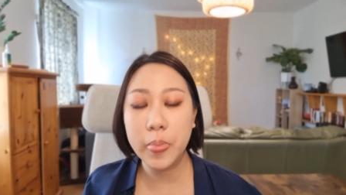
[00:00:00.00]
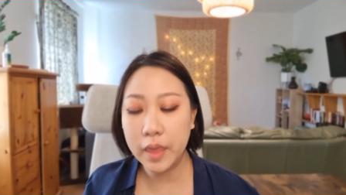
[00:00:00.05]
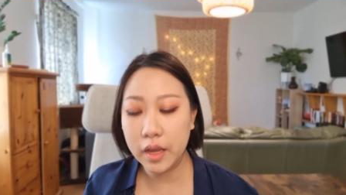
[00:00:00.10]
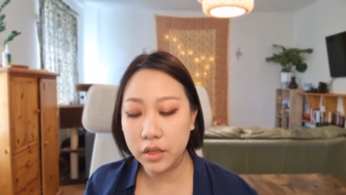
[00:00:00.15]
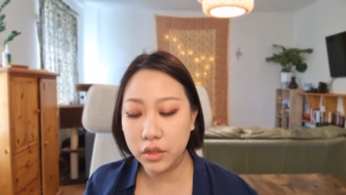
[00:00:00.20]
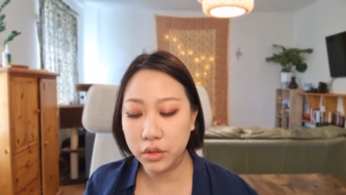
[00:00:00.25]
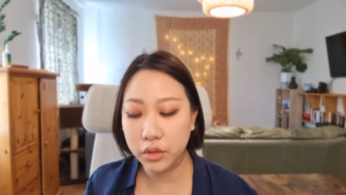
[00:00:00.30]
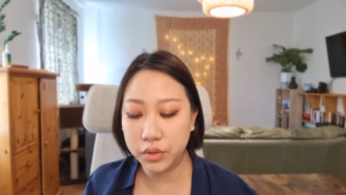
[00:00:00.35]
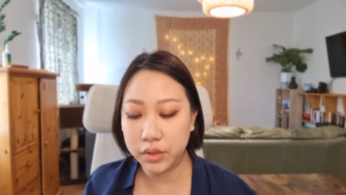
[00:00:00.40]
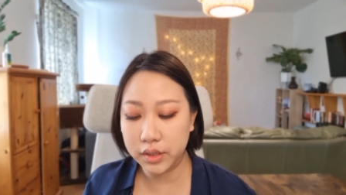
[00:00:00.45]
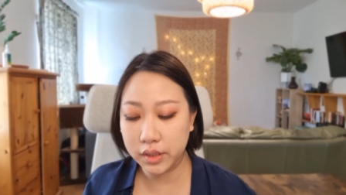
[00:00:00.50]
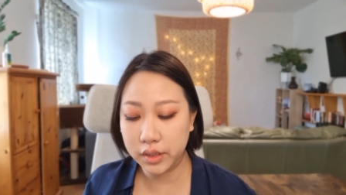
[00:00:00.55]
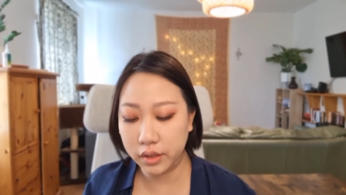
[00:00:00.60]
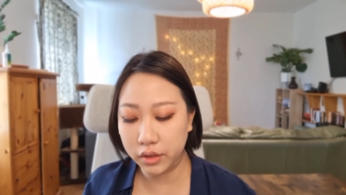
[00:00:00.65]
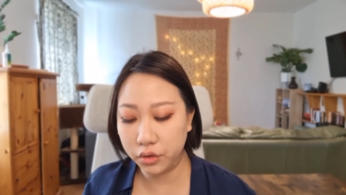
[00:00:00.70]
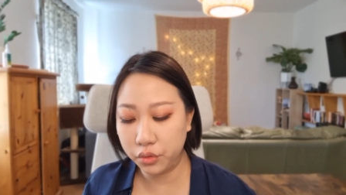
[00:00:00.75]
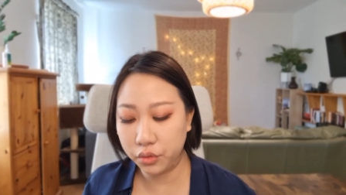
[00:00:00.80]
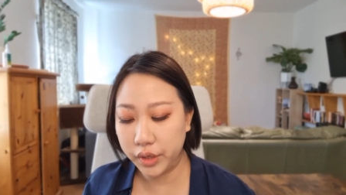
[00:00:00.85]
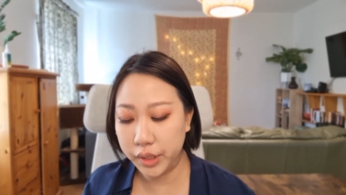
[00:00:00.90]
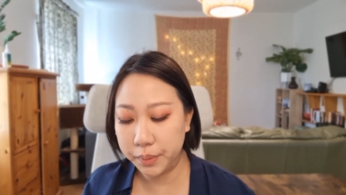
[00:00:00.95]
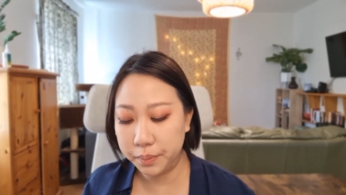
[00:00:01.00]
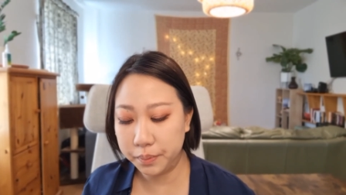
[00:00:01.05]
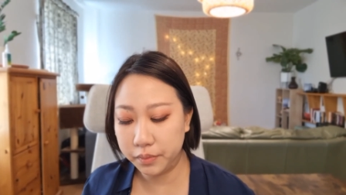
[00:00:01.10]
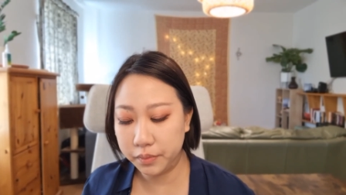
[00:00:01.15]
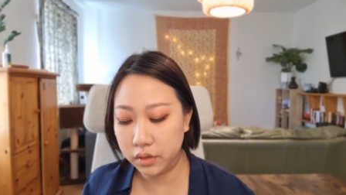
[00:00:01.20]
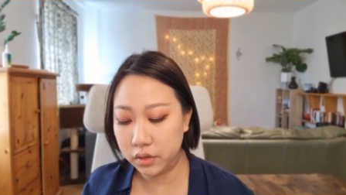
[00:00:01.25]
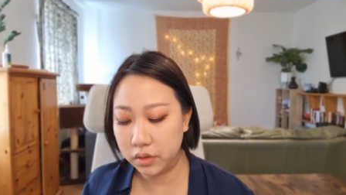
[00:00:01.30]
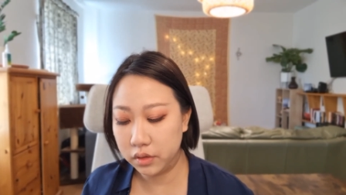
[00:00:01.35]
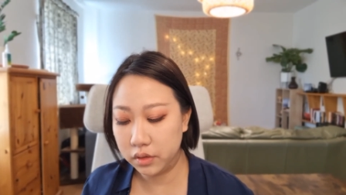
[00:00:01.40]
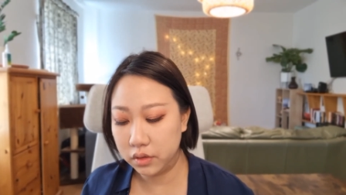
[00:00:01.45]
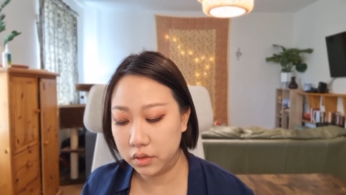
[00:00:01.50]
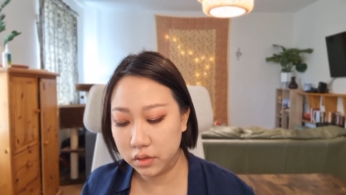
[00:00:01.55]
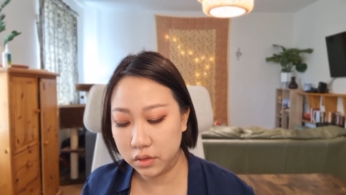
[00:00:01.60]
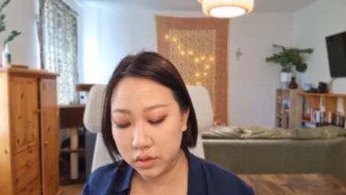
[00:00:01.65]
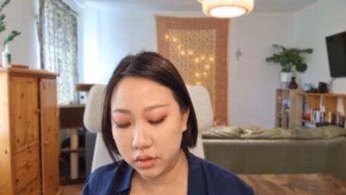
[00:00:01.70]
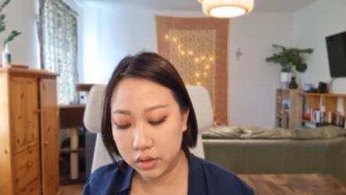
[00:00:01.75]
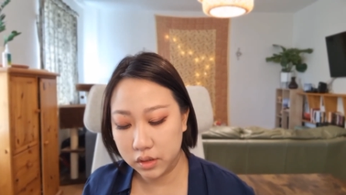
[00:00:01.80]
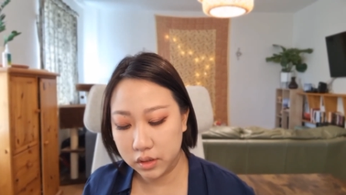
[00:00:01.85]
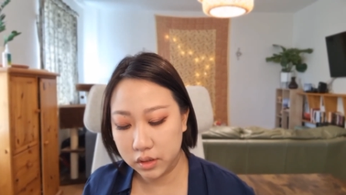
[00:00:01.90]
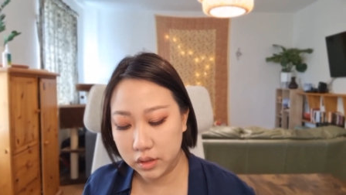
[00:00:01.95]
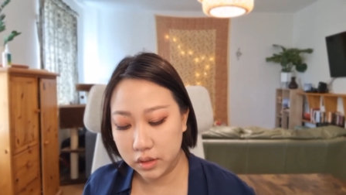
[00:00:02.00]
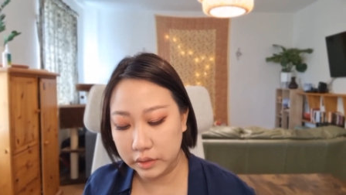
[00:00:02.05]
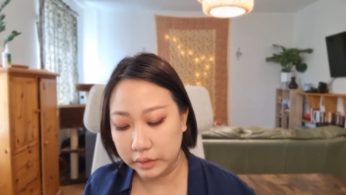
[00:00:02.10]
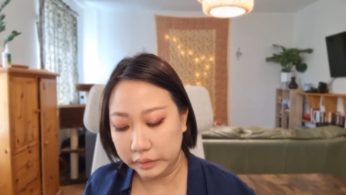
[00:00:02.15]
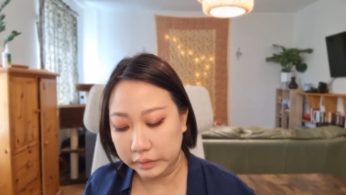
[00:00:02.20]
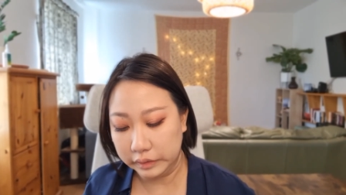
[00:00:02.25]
using a cream. I